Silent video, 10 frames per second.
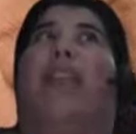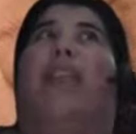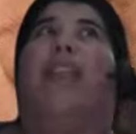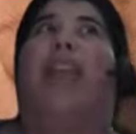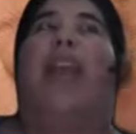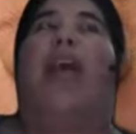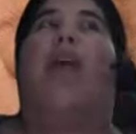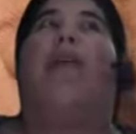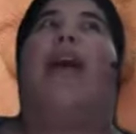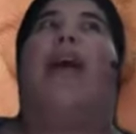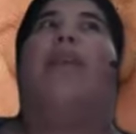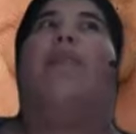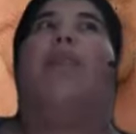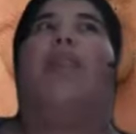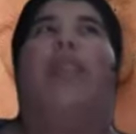is that they okay. I
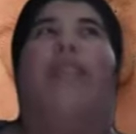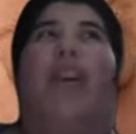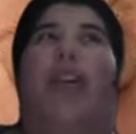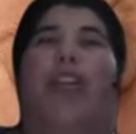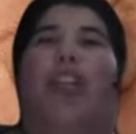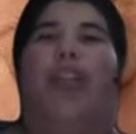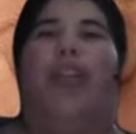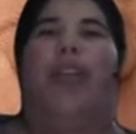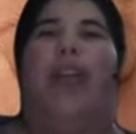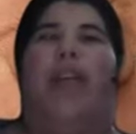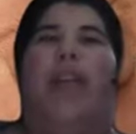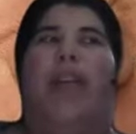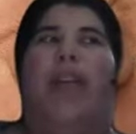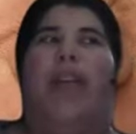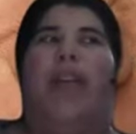was Laverne and Shirley
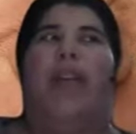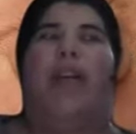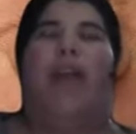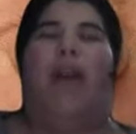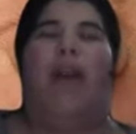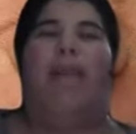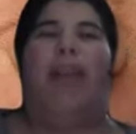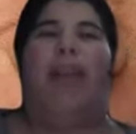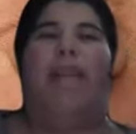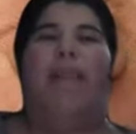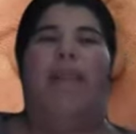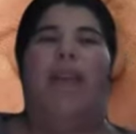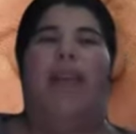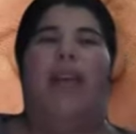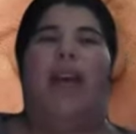already on by that point.